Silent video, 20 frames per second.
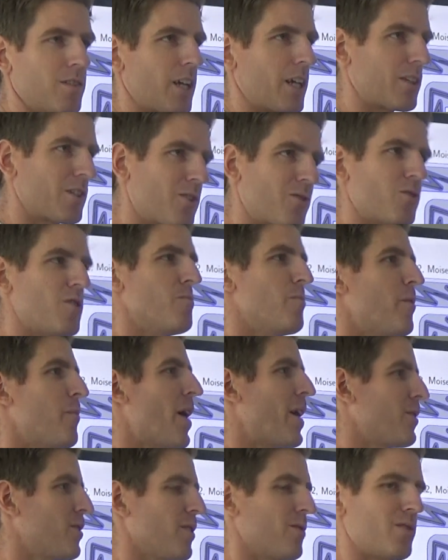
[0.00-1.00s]
extreme
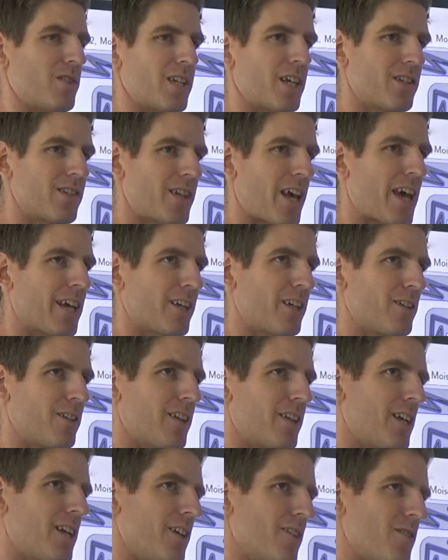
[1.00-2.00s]
amount of zigzagging
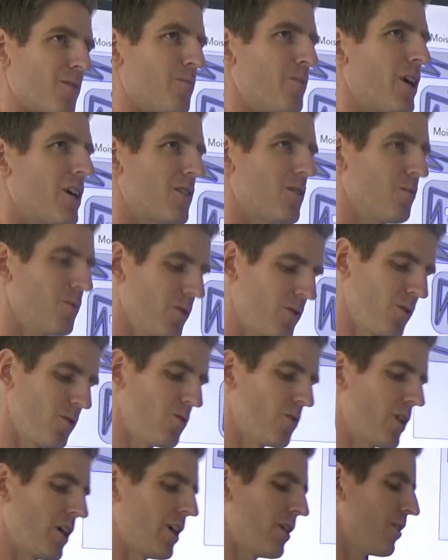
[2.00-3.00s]
that it's impossible to
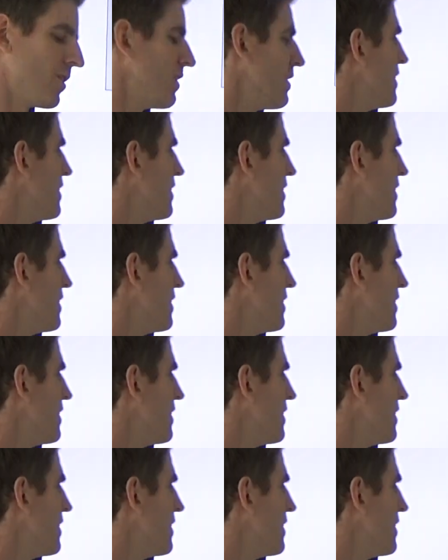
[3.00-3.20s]
draw